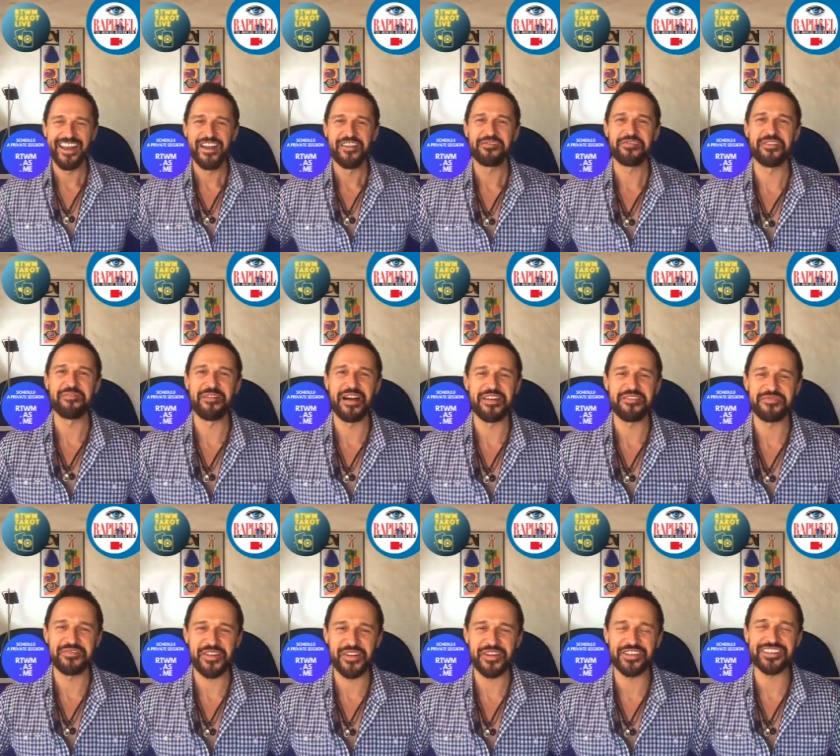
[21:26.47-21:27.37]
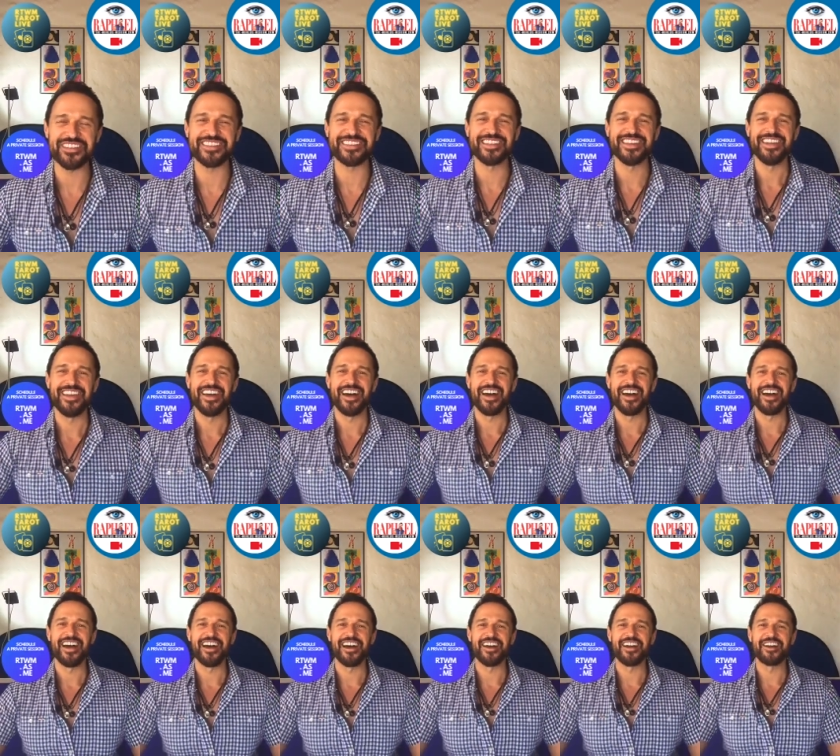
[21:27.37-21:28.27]
for my first
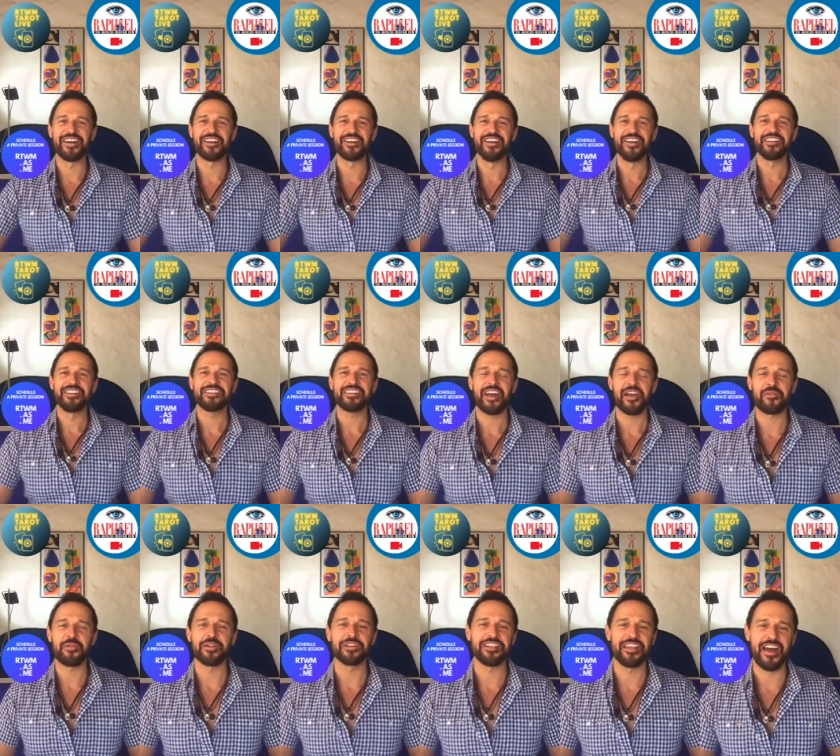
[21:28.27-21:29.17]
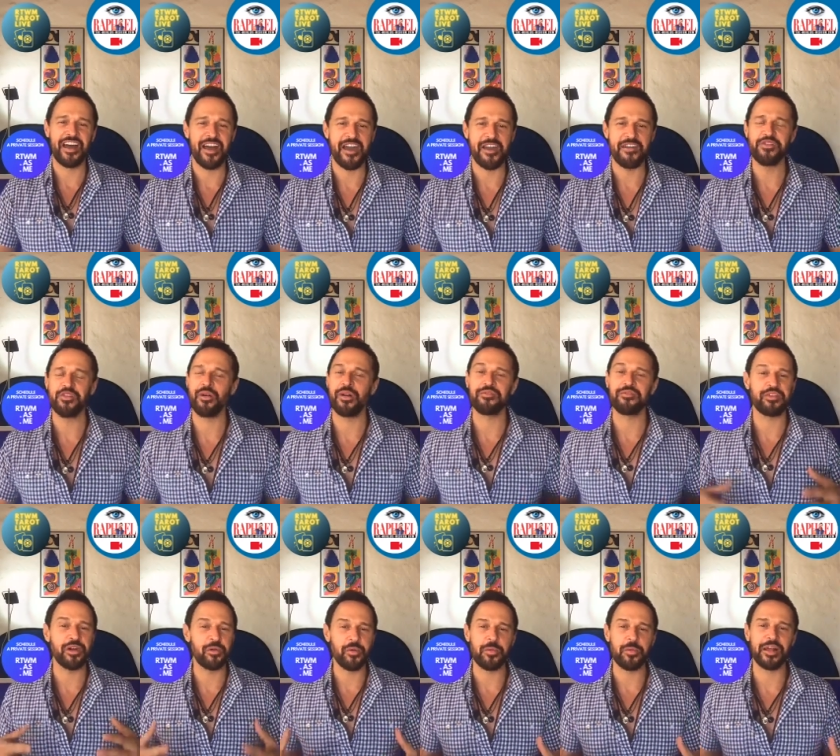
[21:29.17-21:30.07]
Tarot Live, you are
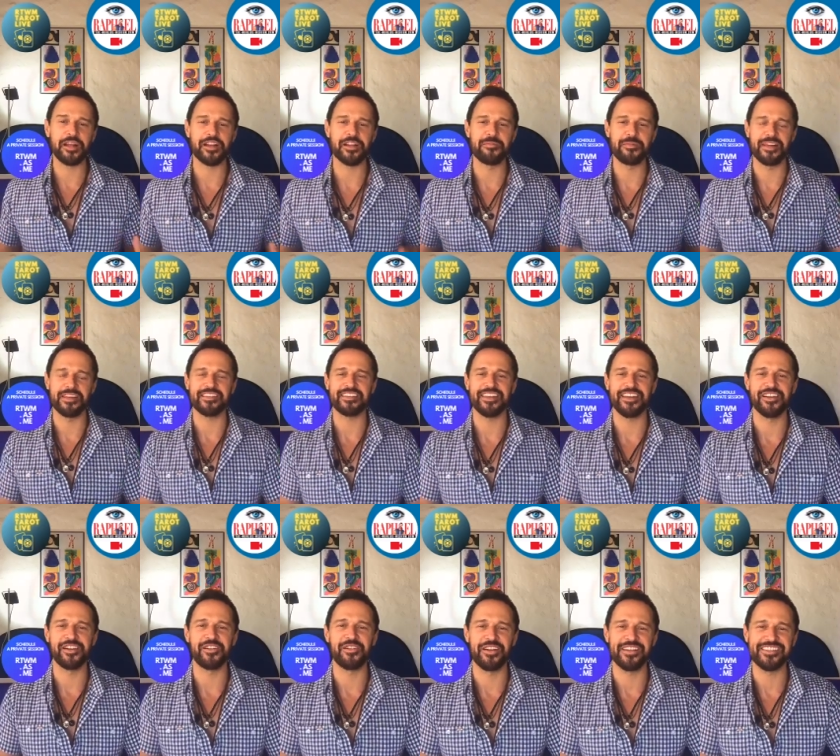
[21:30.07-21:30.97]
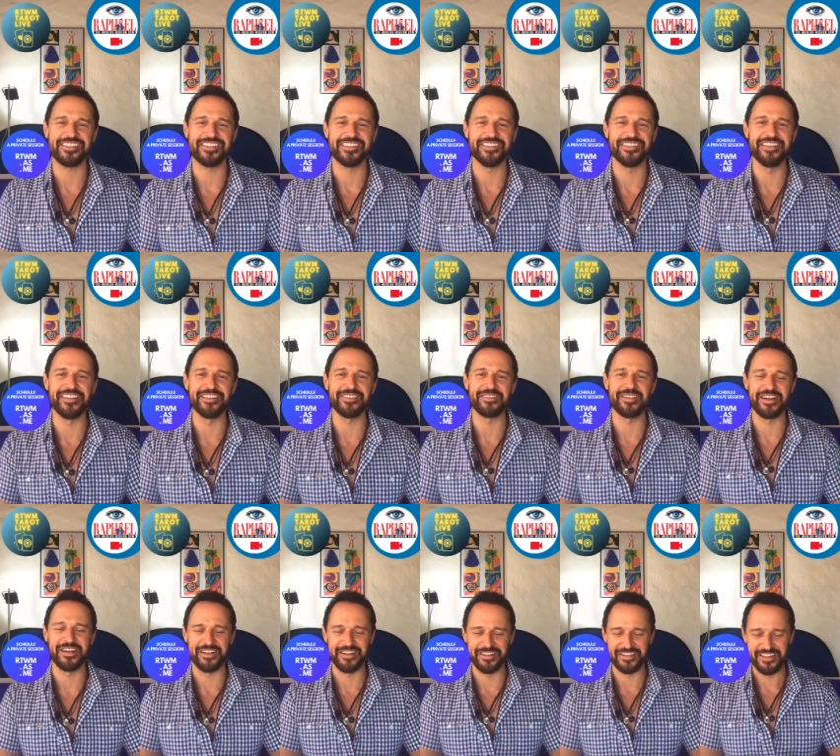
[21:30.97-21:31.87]
very welcome asking a question as
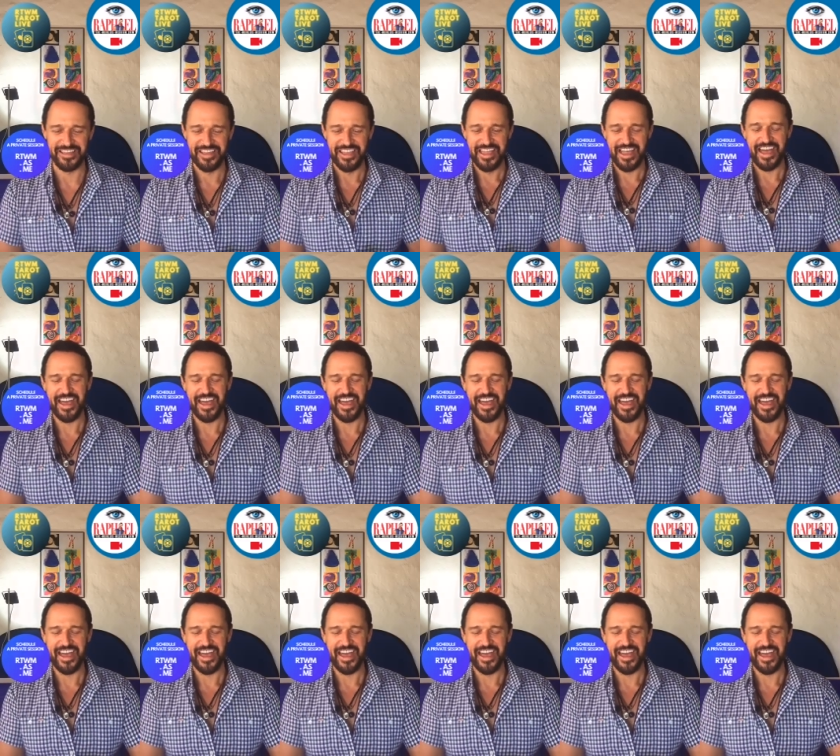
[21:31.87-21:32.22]
well.